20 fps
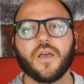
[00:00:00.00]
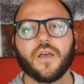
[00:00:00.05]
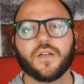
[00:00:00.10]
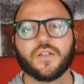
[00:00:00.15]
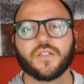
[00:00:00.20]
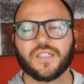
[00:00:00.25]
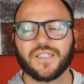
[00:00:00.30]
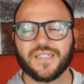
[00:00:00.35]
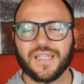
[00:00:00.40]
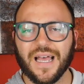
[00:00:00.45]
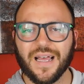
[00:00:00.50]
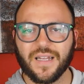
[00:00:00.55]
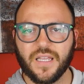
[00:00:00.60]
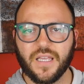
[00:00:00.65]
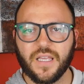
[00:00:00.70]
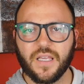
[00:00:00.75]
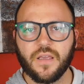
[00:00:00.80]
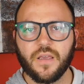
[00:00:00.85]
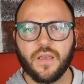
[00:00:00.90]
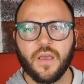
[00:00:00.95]

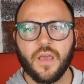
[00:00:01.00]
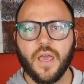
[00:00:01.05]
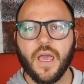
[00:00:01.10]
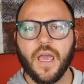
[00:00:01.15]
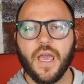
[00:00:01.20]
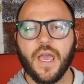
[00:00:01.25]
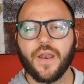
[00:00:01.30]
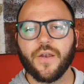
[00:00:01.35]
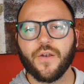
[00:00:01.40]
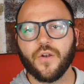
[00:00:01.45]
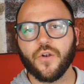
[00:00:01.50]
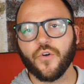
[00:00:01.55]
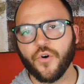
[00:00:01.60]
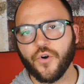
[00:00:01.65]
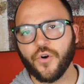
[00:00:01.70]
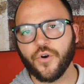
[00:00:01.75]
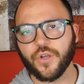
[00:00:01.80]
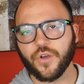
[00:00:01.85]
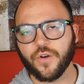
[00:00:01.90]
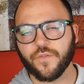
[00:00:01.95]
study and
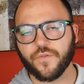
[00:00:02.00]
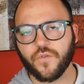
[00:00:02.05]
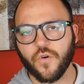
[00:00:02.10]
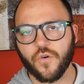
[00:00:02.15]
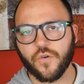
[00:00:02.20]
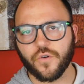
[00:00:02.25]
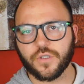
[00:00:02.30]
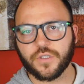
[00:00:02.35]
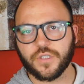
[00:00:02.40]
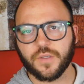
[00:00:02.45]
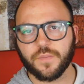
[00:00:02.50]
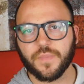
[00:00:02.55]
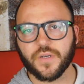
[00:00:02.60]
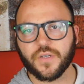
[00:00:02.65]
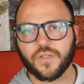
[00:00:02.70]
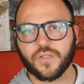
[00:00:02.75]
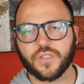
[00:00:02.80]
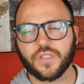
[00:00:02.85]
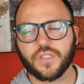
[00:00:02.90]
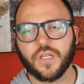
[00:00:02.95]
learning, of course,
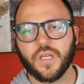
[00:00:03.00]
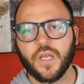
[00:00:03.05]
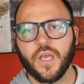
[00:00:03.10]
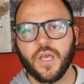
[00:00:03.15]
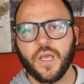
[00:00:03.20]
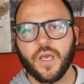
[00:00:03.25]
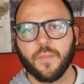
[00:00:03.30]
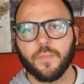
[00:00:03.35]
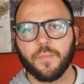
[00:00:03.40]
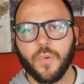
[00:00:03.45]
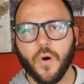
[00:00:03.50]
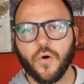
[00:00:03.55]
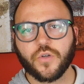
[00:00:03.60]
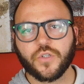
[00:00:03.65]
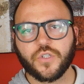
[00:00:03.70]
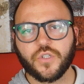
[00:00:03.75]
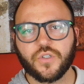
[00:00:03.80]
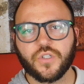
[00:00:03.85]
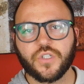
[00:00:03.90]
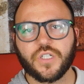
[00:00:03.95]
because
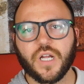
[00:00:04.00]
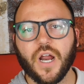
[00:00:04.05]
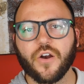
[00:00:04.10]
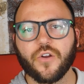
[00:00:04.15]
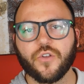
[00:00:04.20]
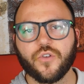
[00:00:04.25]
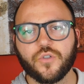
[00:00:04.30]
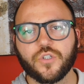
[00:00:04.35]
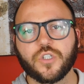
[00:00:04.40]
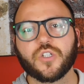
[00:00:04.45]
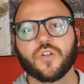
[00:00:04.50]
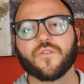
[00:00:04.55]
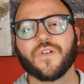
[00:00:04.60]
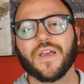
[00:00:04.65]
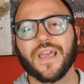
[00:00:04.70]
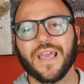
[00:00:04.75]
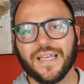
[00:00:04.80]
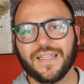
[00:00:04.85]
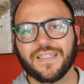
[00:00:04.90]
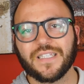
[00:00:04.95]
boxers are used to
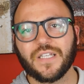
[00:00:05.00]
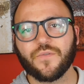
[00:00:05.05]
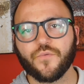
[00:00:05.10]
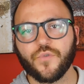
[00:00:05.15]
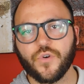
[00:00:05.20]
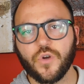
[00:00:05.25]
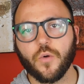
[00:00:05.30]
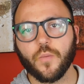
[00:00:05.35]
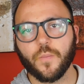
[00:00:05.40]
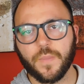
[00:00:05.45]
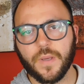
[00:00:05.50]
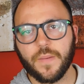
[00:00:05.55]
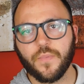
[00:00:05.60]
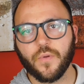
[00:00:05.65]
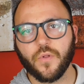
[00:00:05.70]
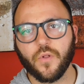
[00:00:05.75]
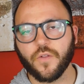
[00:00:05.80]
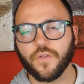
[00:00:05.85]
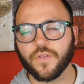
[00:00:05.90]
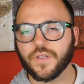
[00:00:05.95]
hitting real people
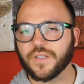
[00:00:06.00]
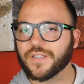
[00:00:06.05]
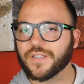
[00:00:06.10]
all the